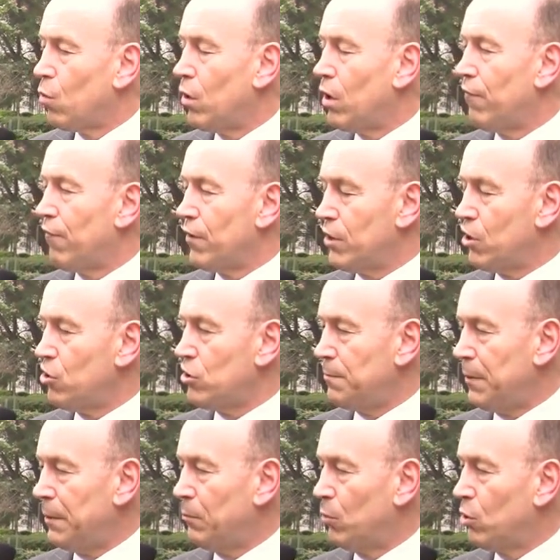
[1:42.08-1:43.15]
Well, for those
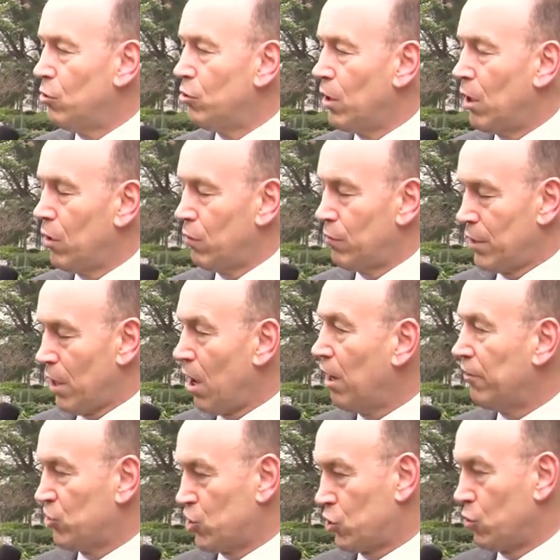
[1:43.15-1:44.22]
people who do the
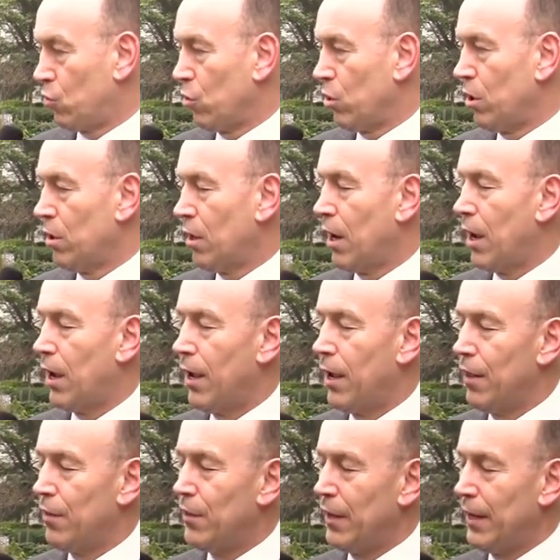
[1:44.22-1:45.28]
offshore,
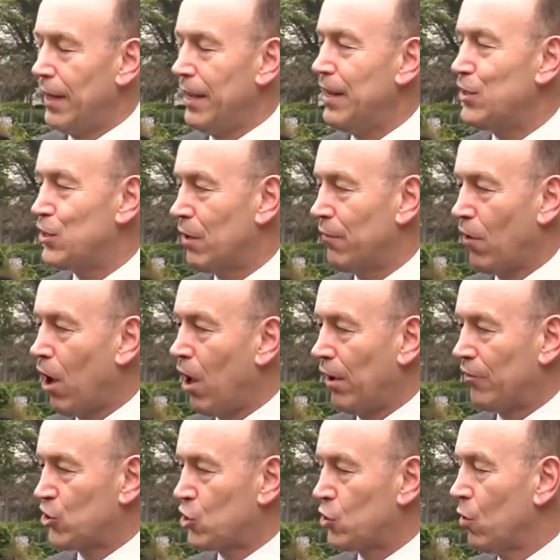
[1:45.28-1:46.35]
the ease of
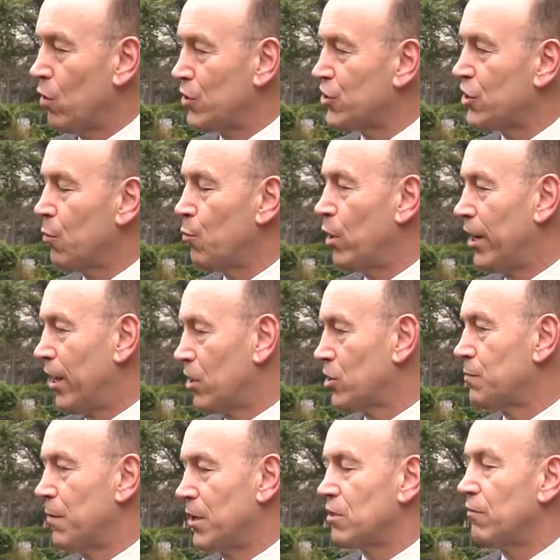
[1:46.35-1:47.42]
offshore is someone
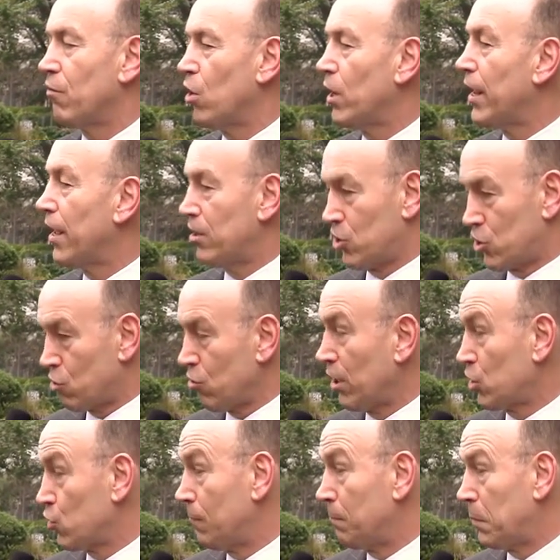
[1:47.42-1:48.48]
else must have already had a
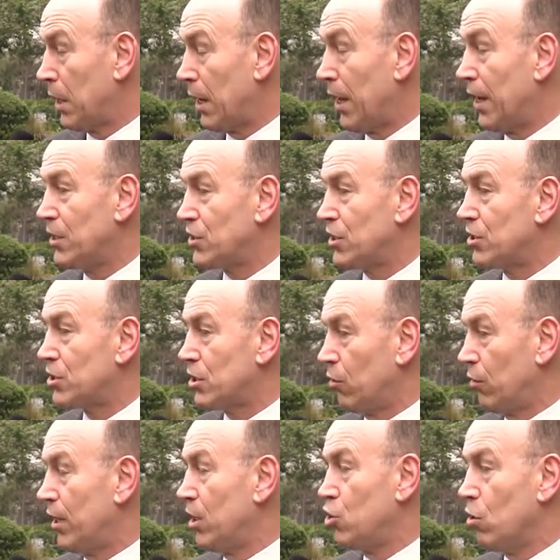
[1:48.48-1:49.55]
structure in place, and
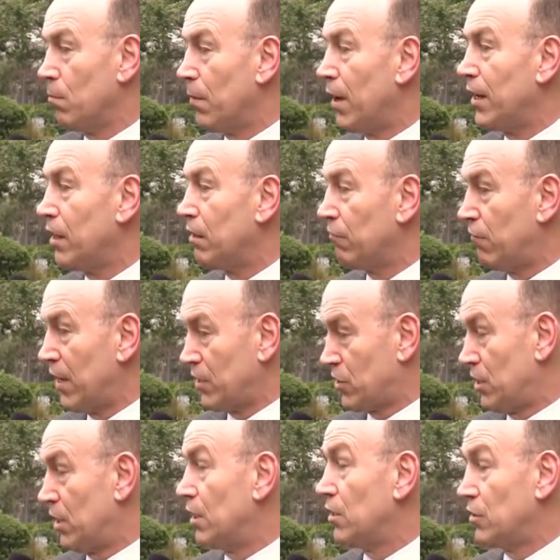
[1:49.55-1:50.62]
so getting your money
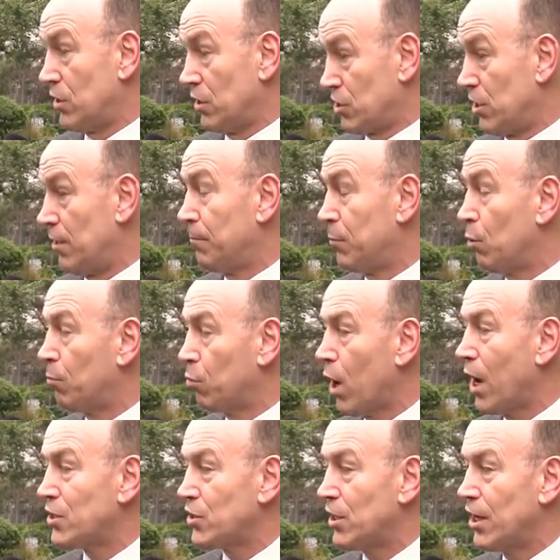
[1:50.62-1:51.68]
invested is a simpler
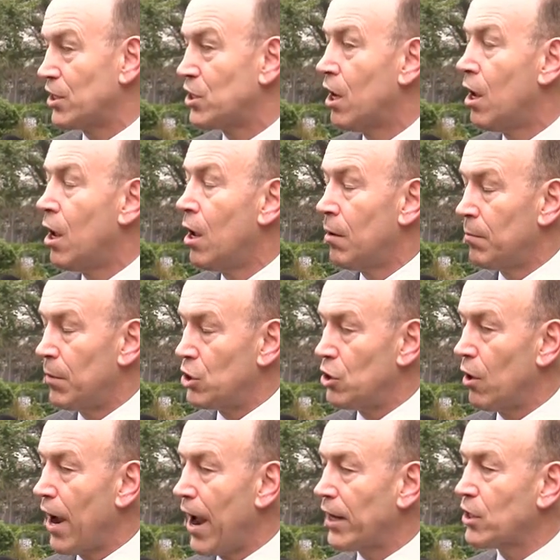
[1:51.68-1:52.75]
process.
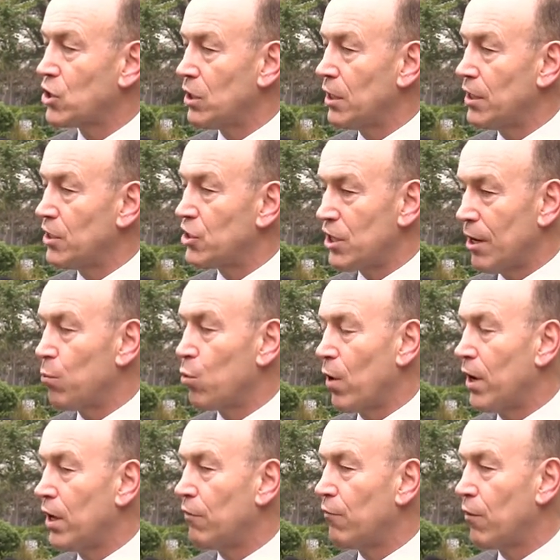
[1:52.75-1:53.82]
But you're actually
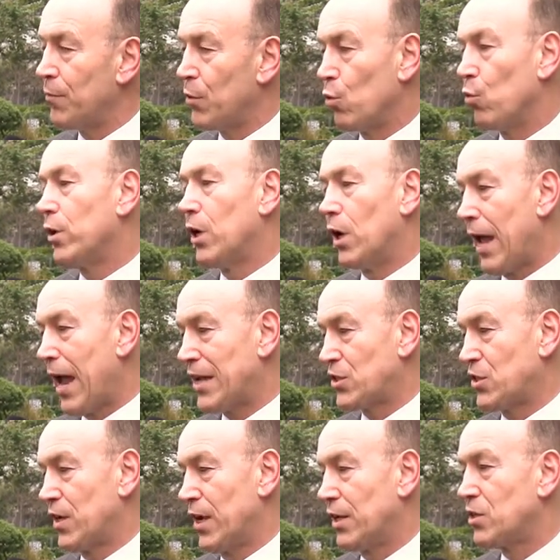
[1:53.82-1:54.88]
separated from the real
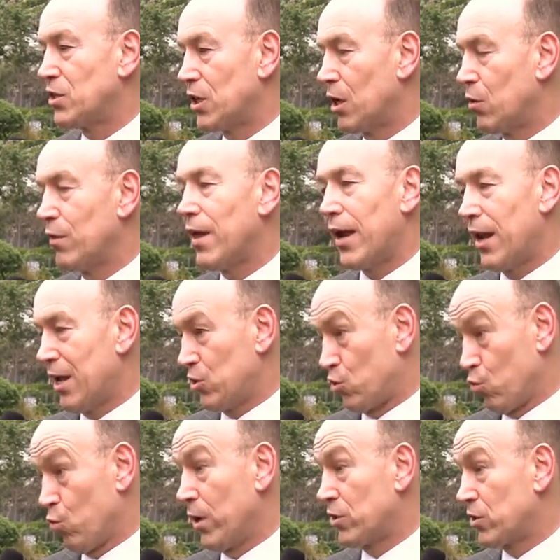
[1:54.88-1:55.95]
assets, so that
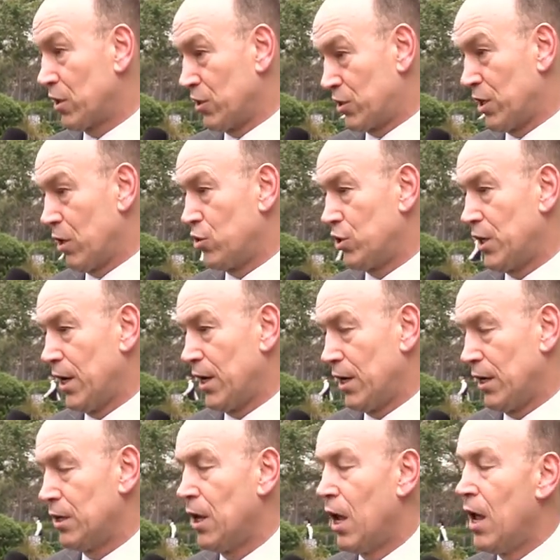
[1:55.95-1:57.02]
has risk
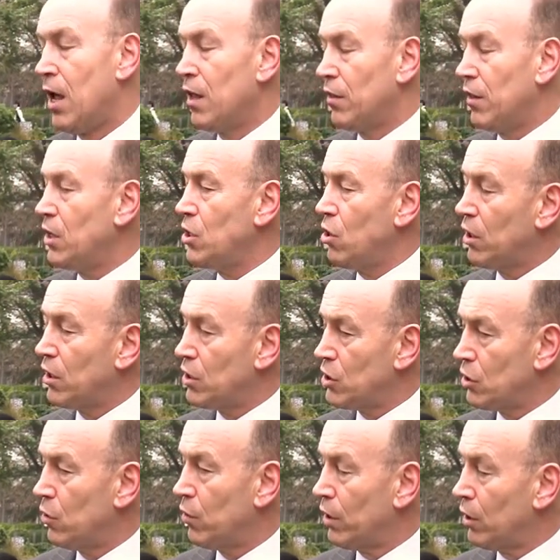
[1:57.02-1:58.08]
associated. Then you can
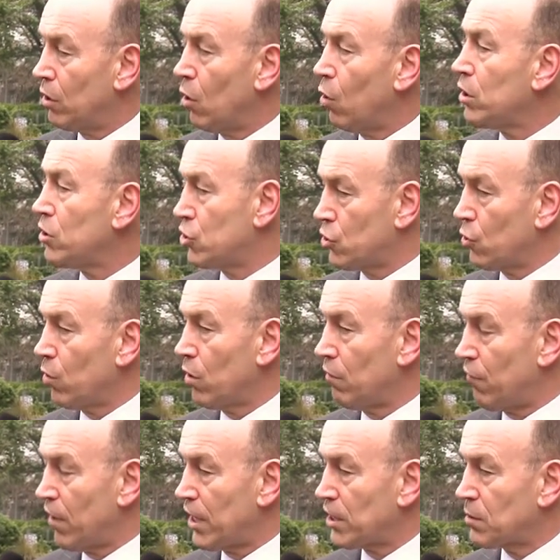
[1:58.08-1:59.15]
do an onshore
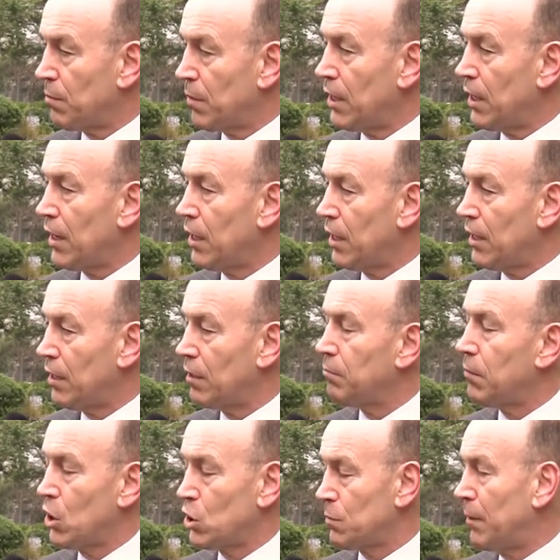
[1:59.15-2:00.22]
investment, and
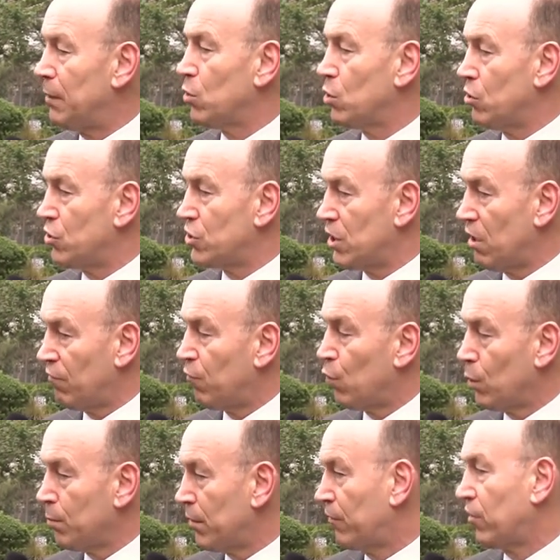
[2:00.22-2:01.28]
most people do some
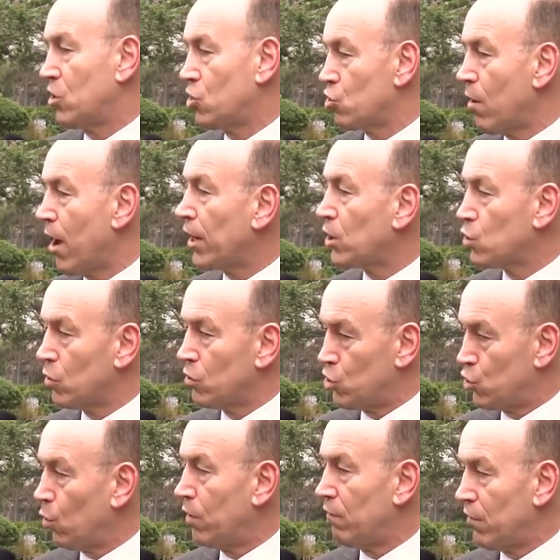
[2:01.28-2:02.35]
form of contractual
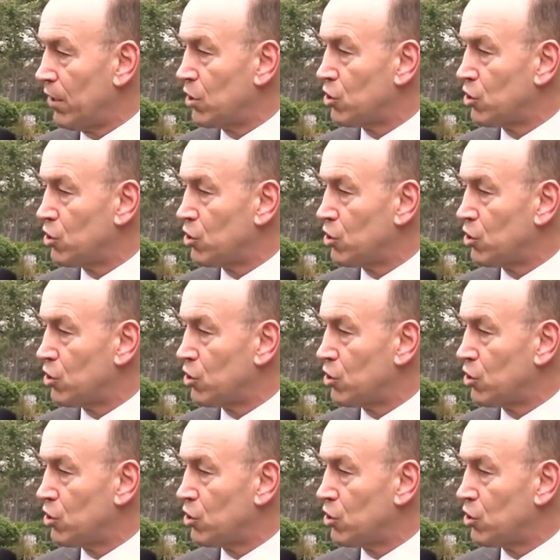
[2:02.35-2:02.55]
joint